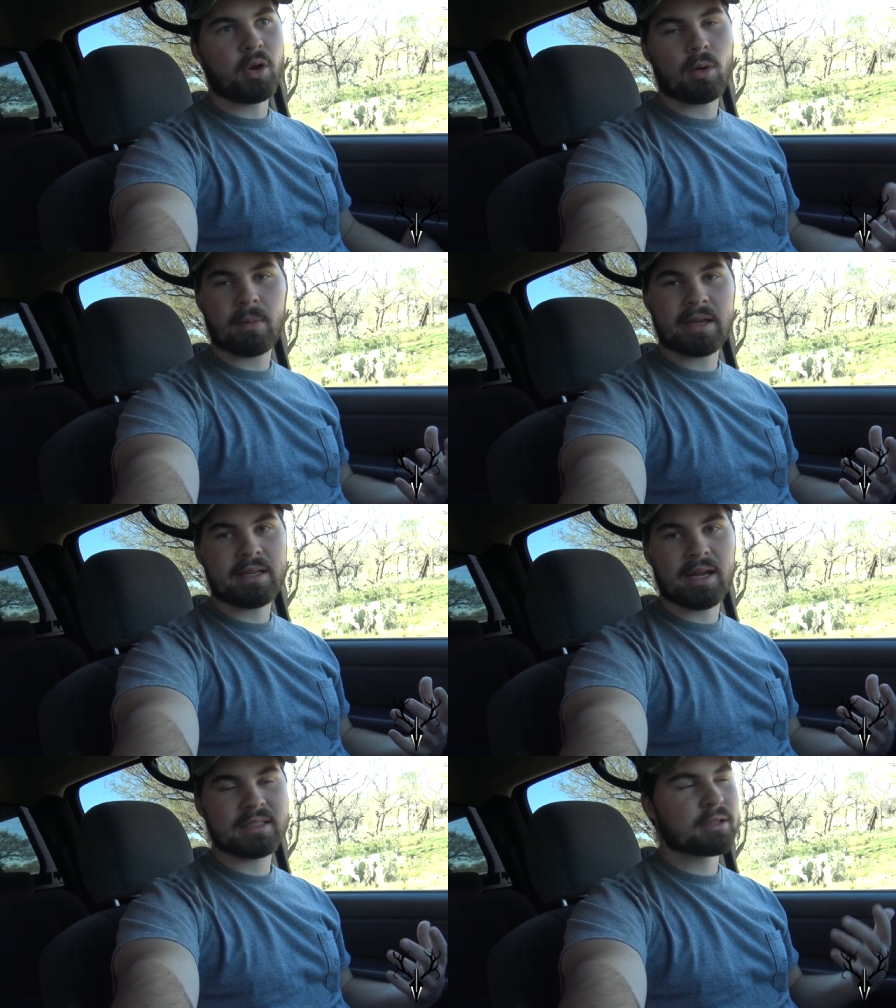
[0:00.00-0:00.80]
Normally he
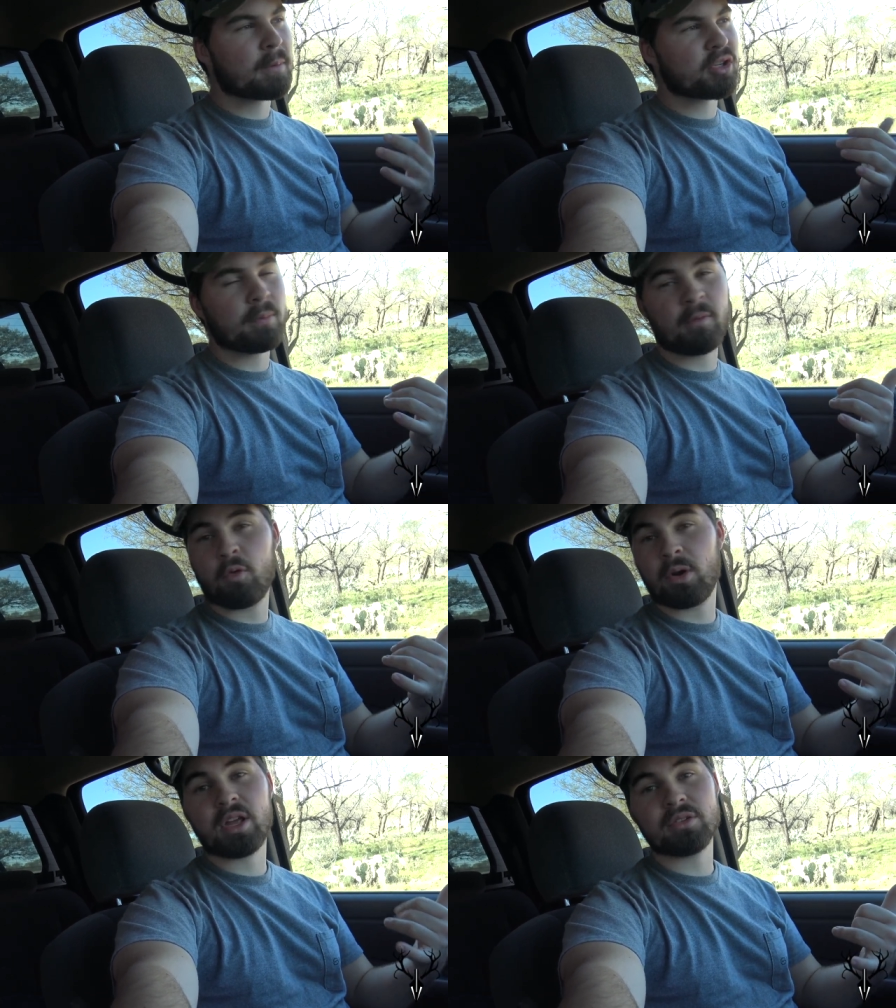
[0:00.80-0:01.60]
does, especially
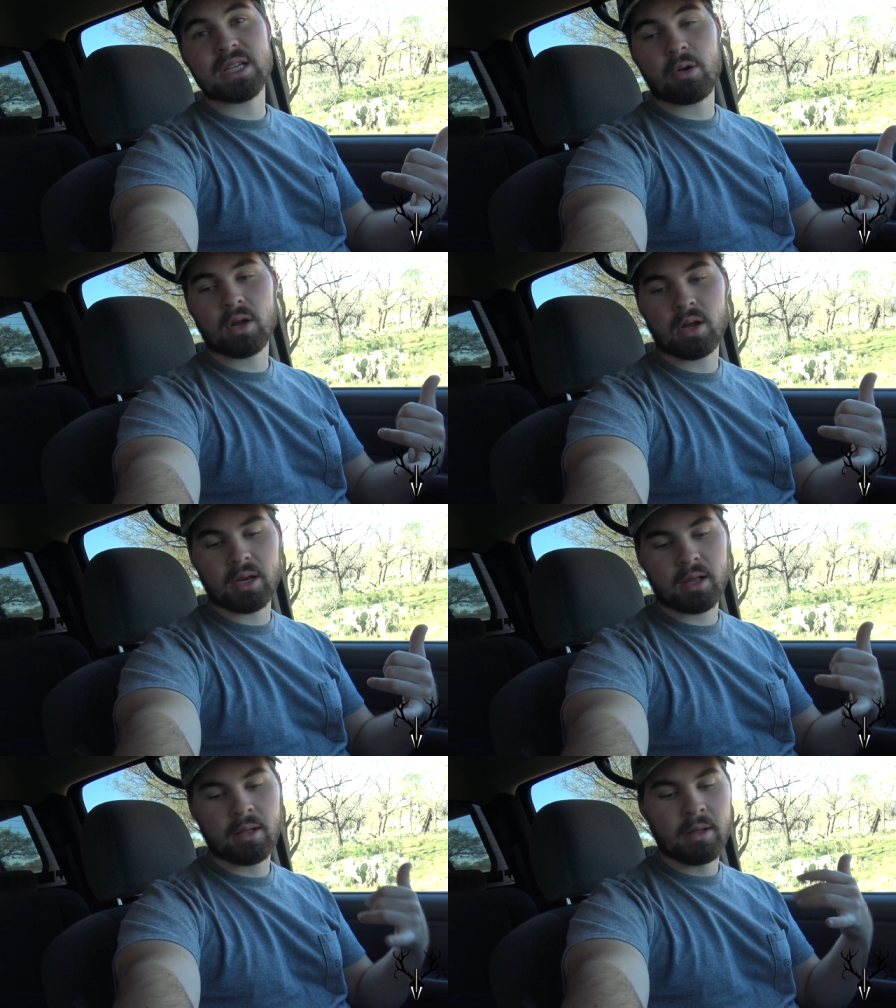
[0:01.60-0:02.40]
before he goes elk
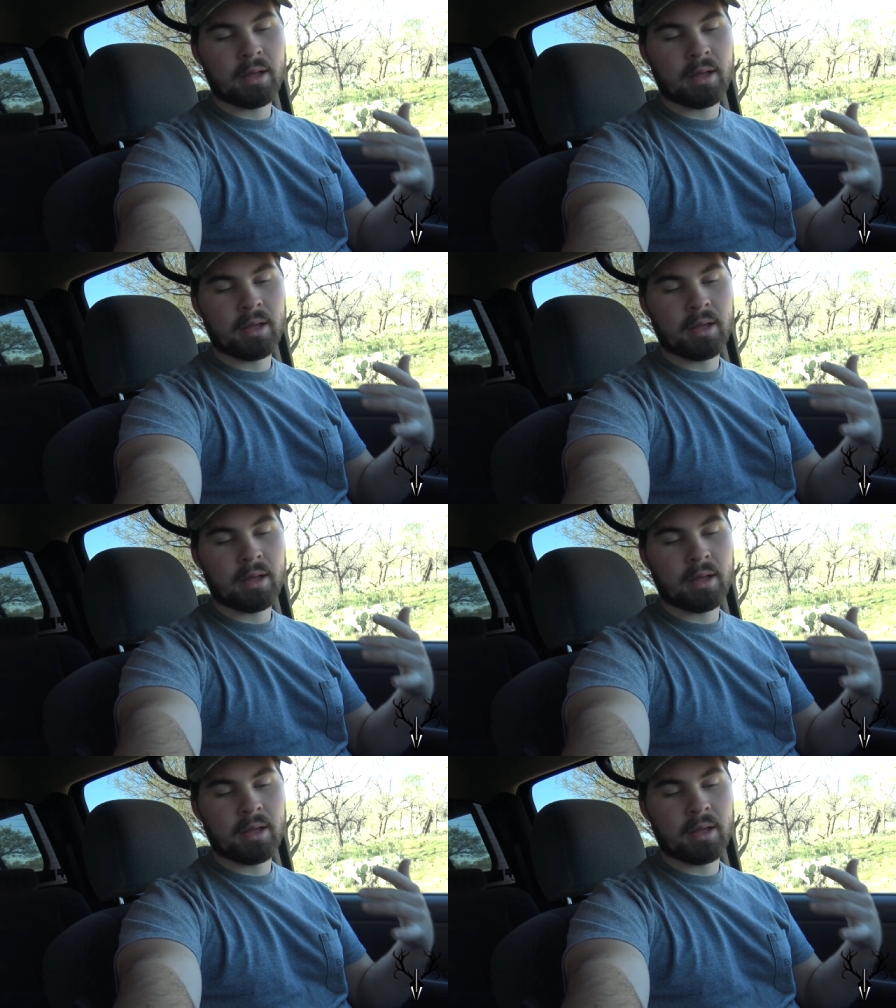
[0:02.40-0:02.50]
hunting.